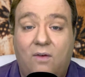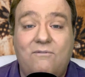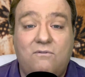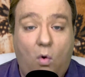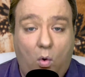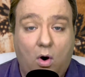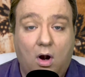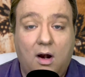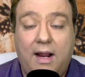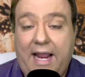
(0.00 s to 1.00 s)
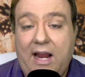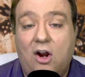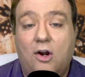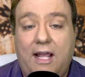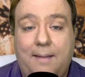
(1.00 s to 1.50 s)
four
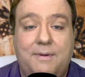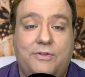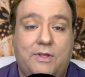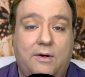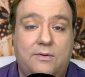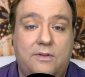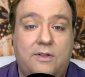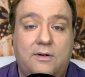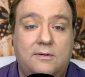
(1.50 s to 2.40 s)
aired episodes.